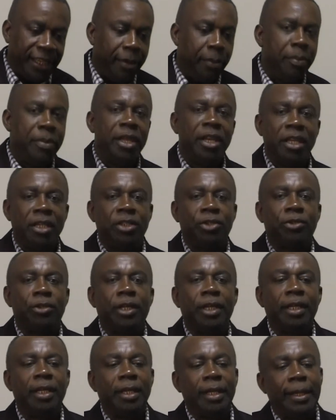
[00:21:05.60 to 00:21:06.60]
a
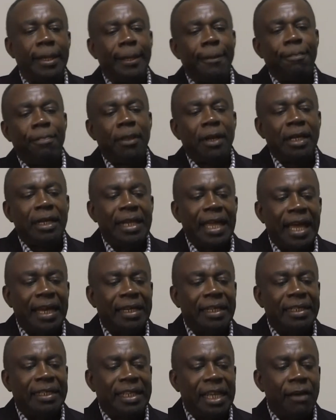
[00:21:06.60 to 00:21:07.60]
ministry that
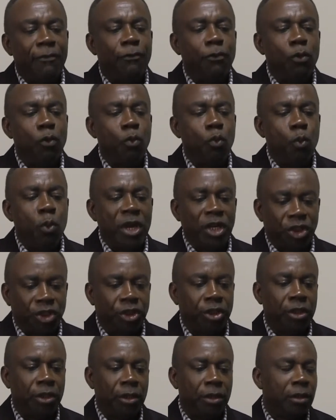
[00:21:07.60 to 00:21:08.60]
the devil
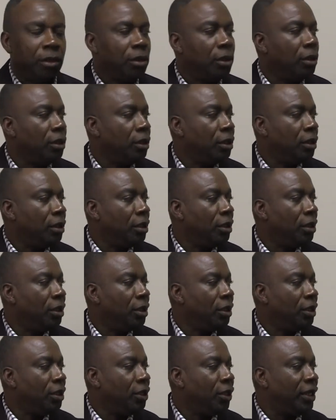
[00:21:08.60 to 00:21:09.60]
wish, you
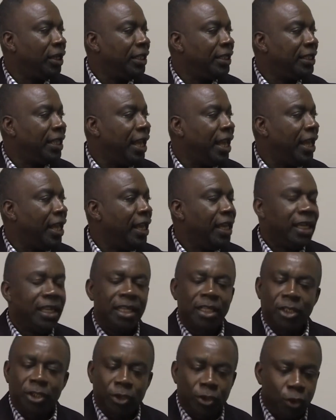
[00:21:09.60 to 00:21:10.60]
understand,
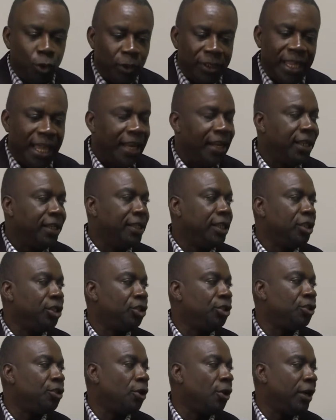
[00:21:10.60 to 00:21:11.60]
is totally
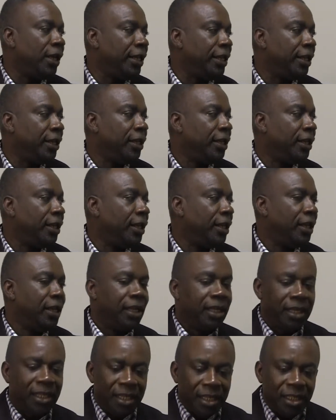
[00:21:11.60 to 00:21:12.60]
destroyed,
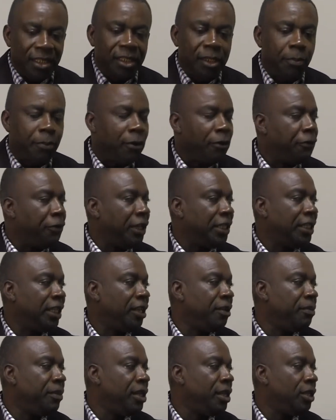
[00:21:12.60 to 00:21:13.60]
is the
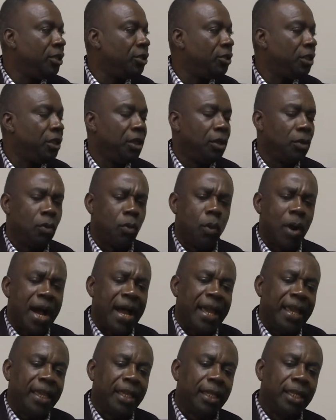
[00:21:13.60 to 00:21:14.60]
prophetic ministry.
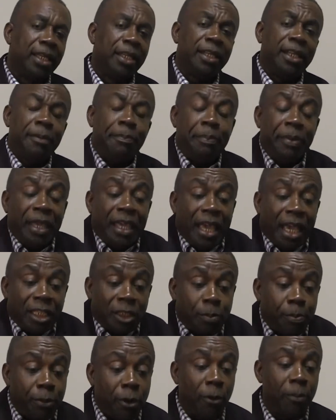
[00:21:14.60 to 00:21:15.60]
Why? The
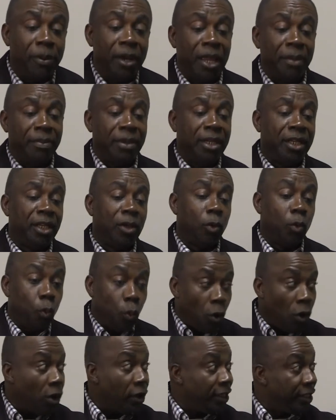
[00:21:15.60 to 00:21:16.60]
biggest problem in the
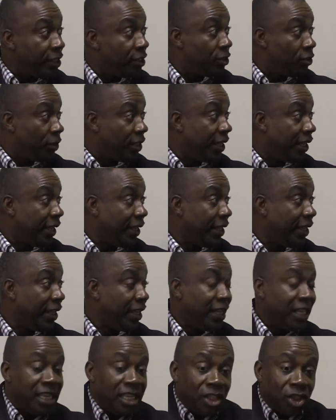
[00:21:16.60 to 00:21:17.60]
world today
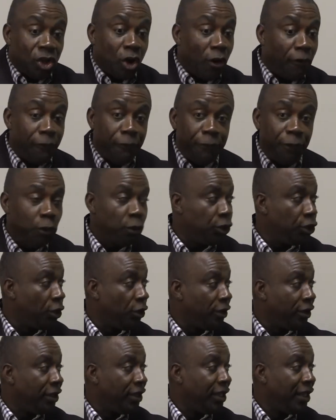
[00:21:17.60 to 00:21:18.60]
is confusion.